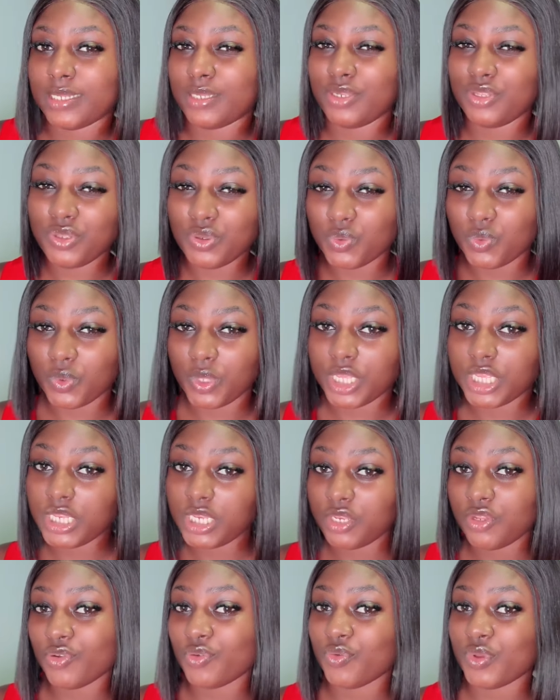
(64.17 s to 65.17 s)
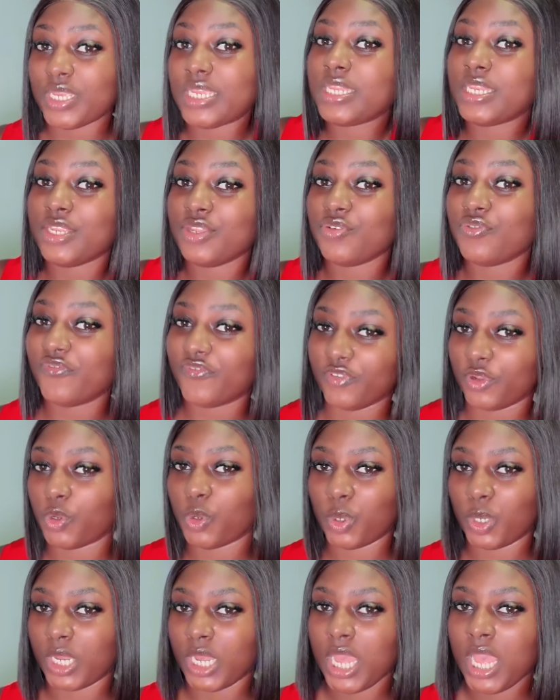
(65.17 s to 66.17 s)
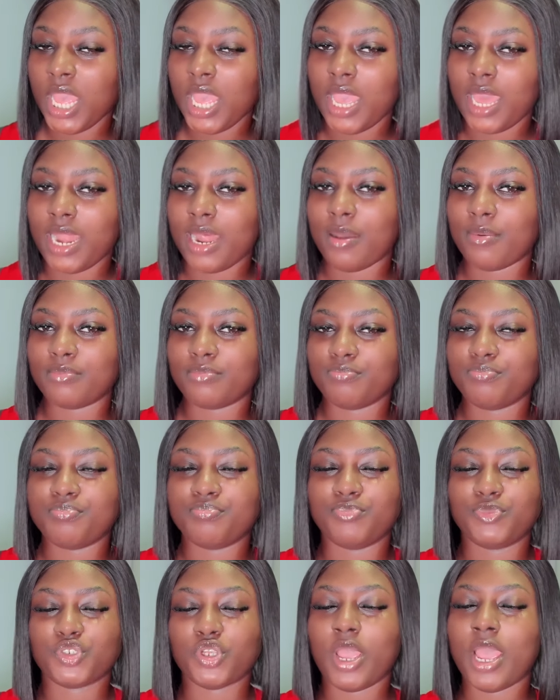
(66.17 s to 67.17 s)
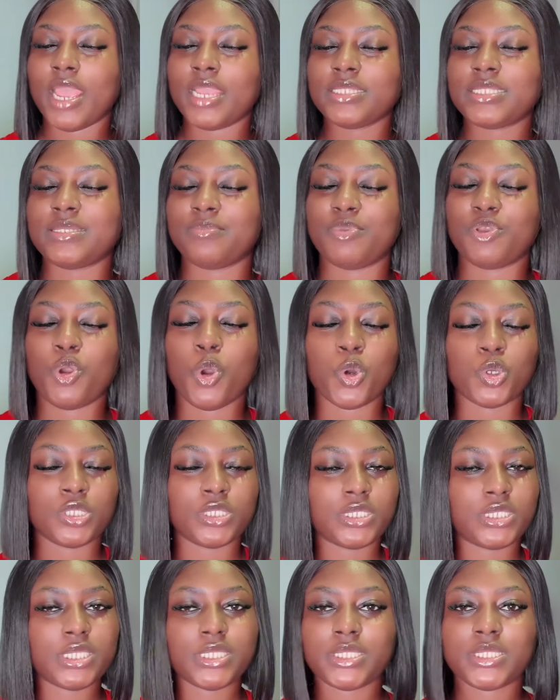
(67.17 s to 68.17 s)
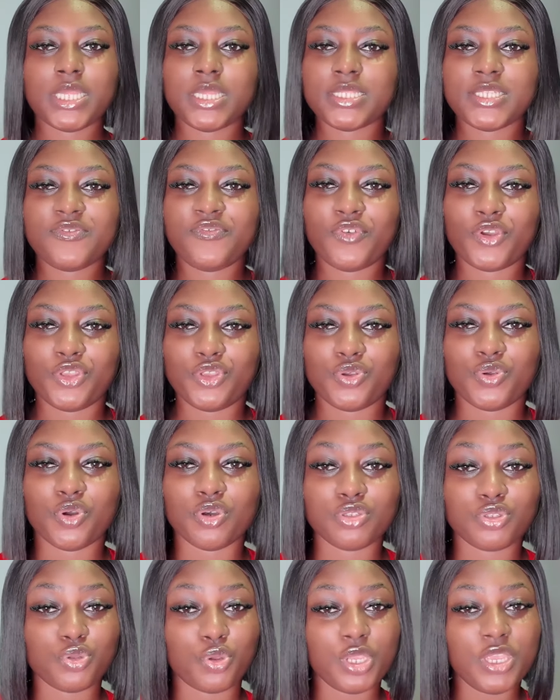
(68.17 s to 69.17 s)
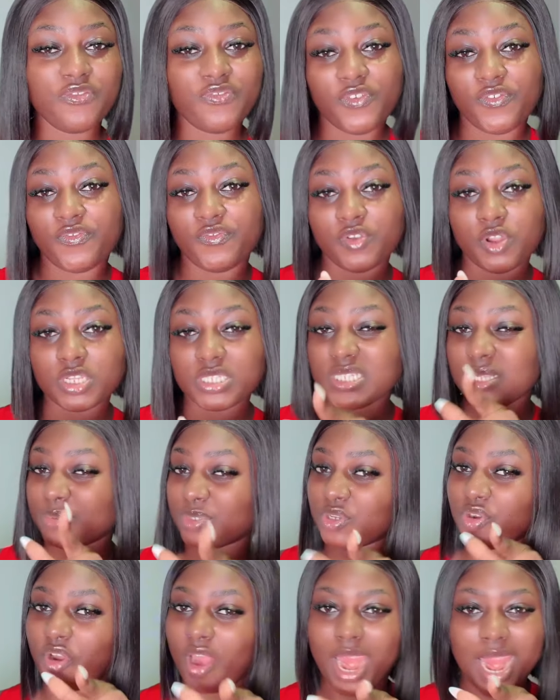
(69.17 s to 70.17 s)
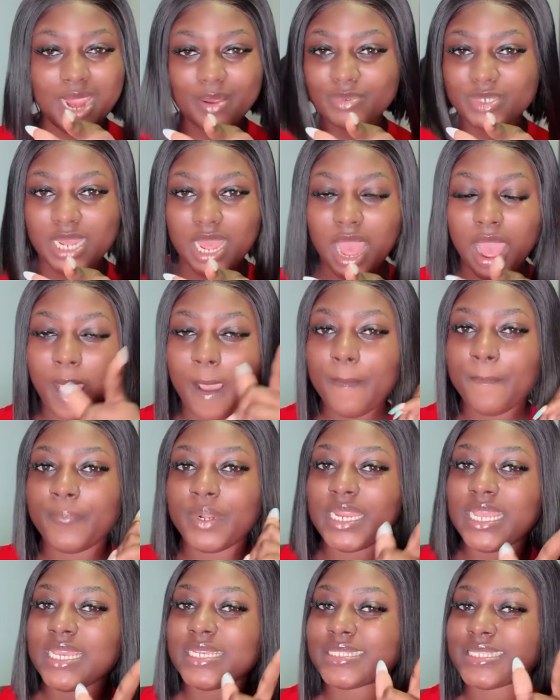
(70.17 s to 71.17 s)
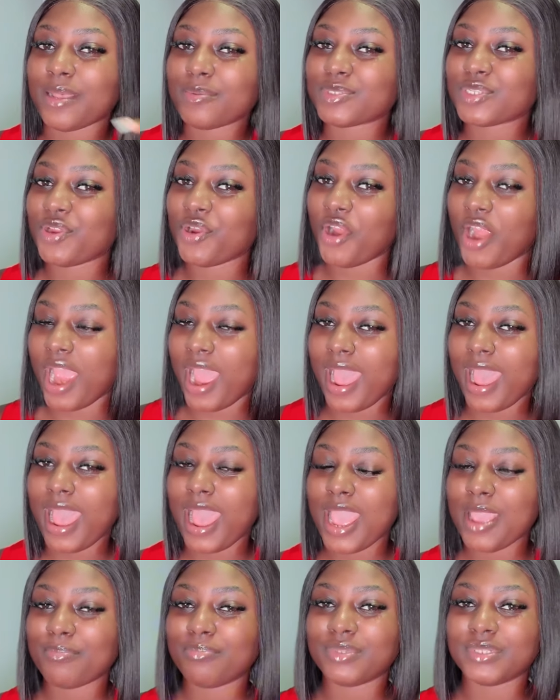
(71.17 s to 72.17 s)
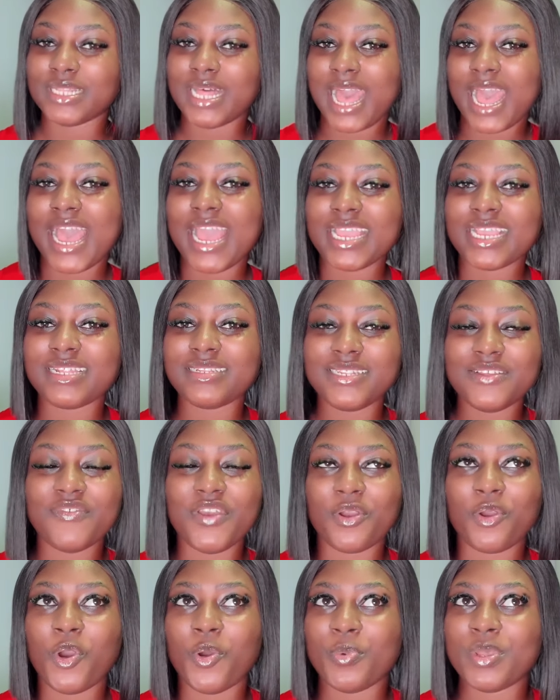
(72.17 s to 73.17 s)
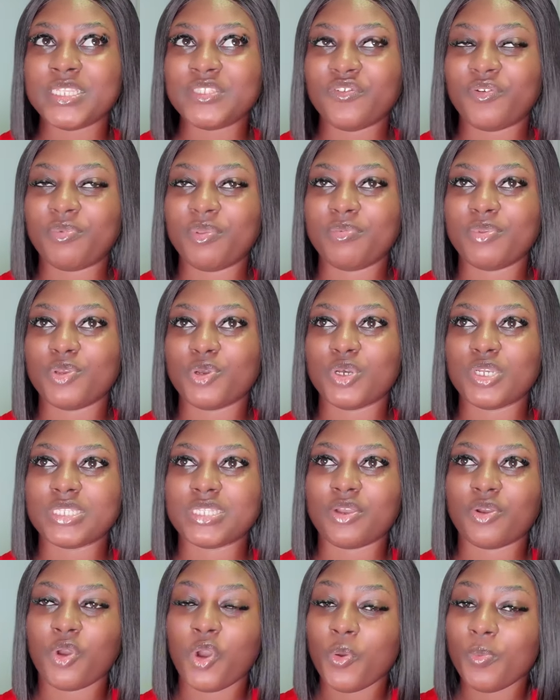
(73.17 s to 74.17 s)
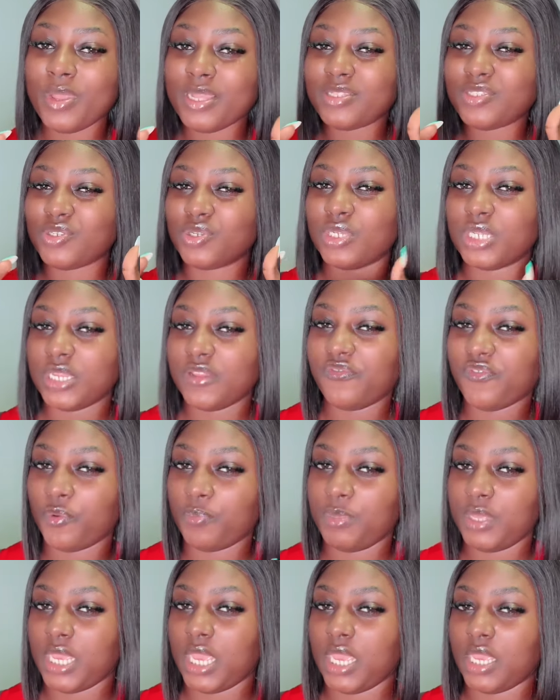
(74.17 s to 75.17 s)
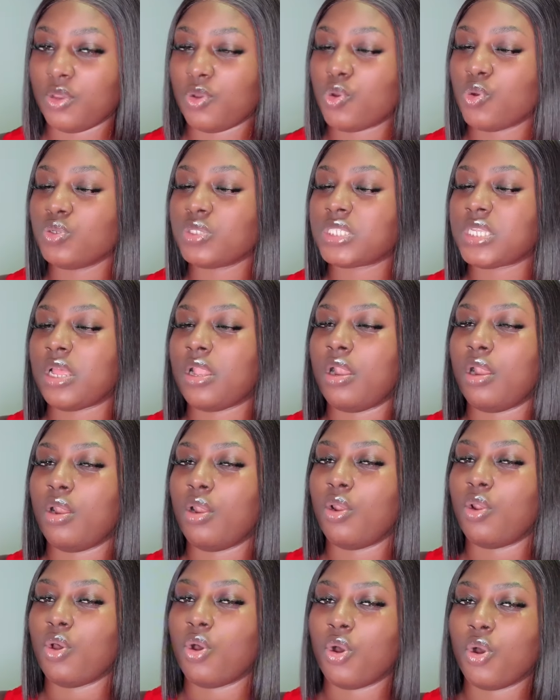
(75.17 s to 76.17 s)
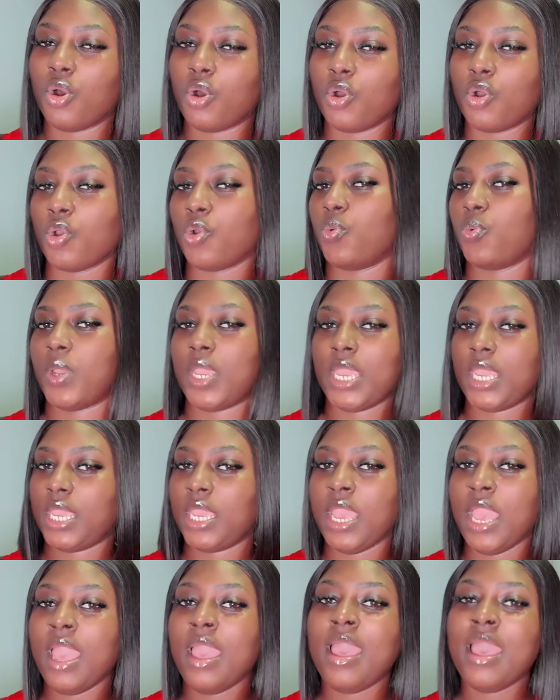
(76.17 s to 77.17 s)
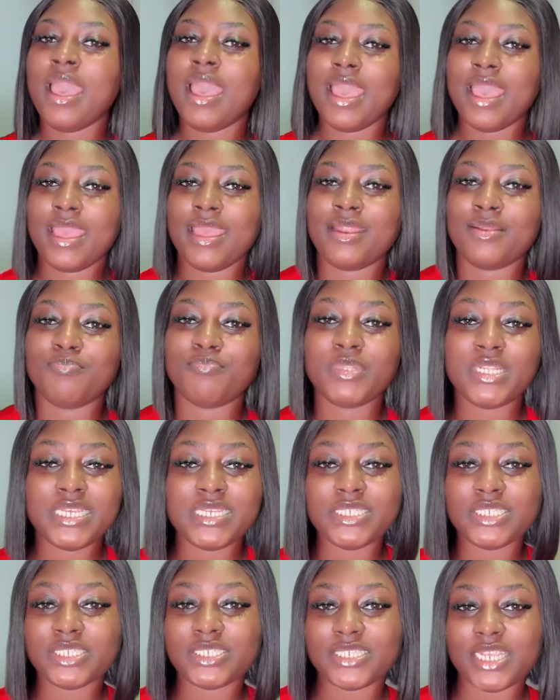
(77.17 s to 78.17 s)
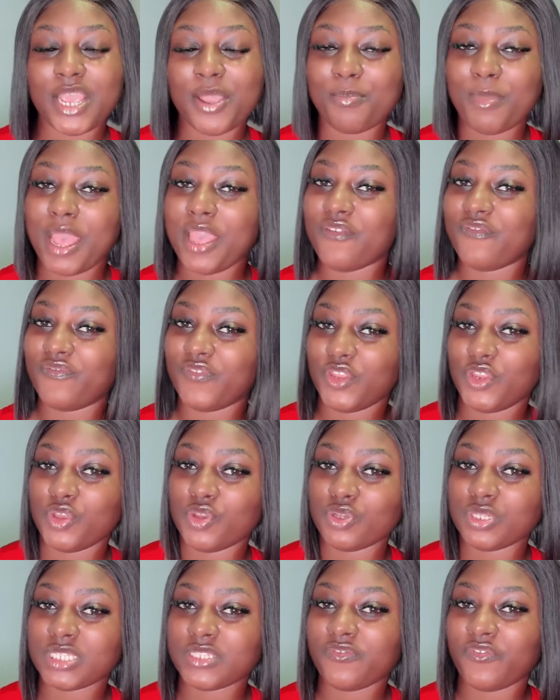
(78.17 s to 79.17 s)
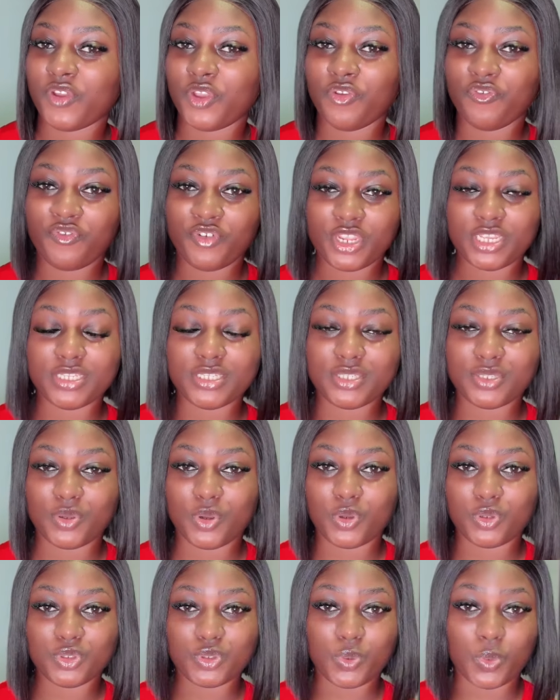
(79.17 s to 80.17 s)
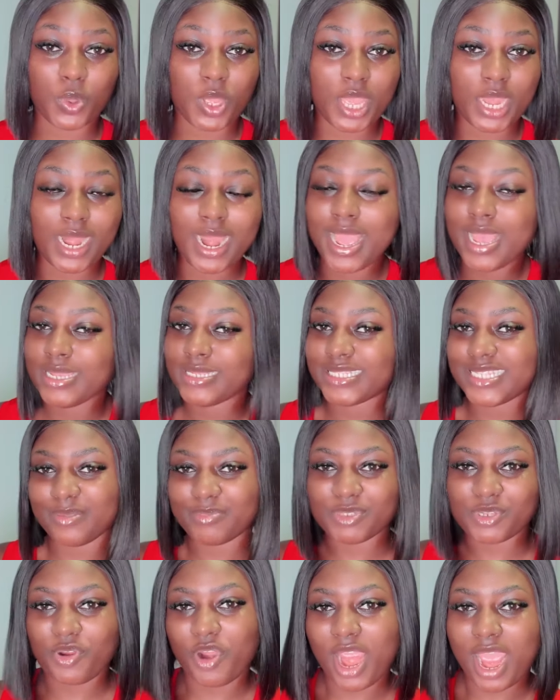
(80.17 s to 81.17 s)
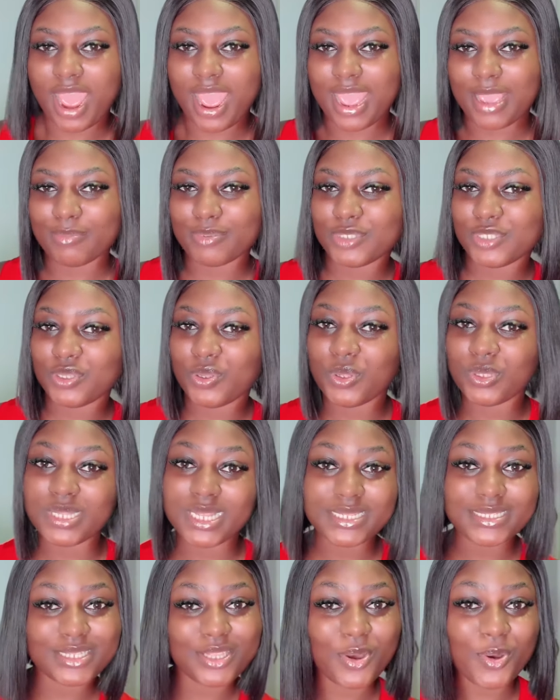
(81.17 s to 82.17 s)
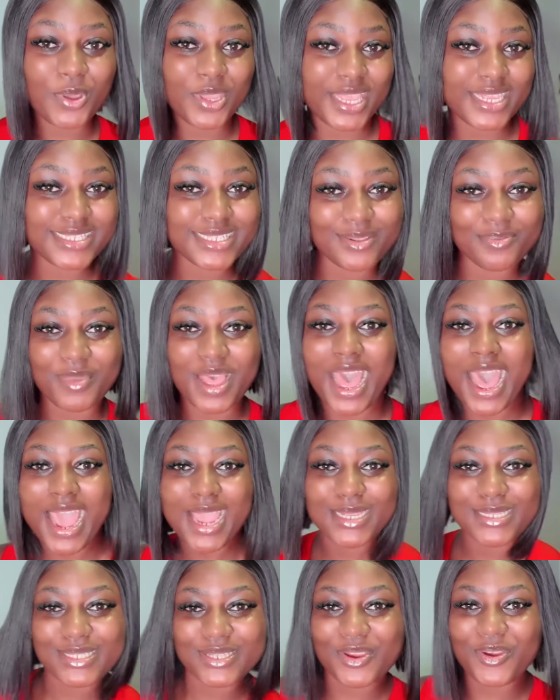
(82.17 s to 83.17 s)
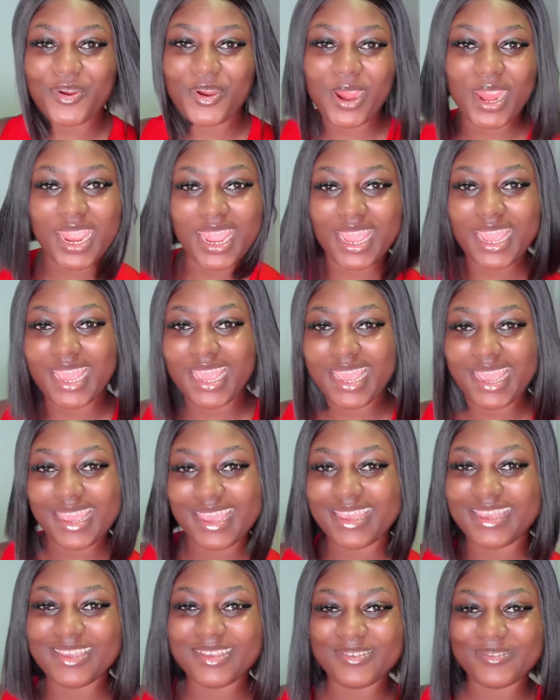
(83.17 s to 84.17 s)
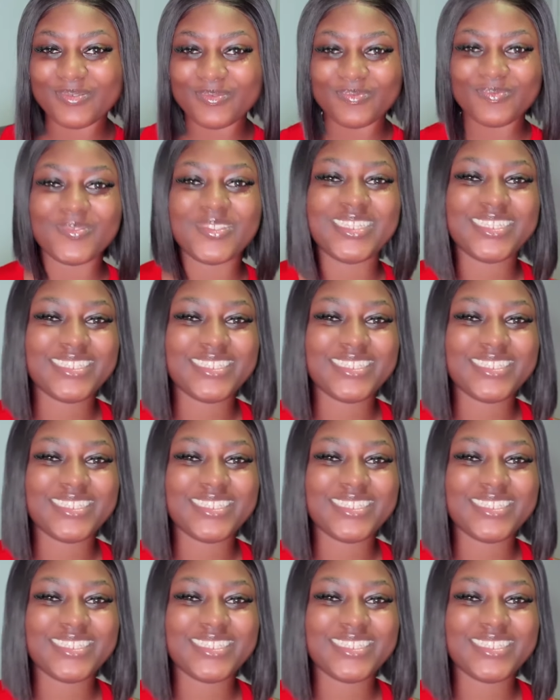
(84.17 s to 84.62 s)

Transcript: a new week, new vlog, and I'm trying to be consistent for you all. So if you've not subscribed, please subscribe, like, leave a comment for me, because the comments you leave for me, it goes a long way. And please share my videos for your friends to also what? Subscribe. So let's go get some ice cream.